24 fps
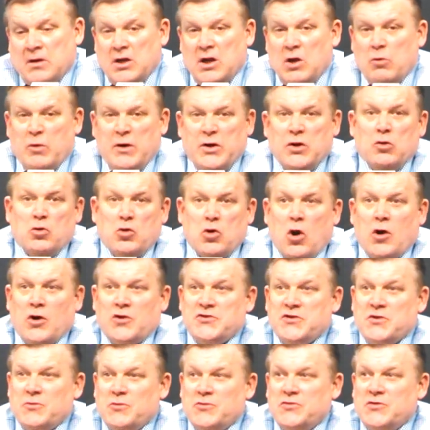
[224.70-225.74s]
And we knew
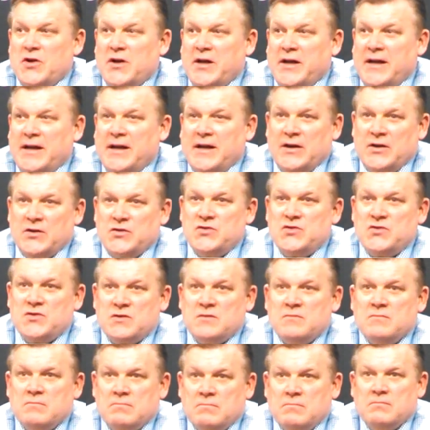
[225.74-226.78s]
Carson was going to get his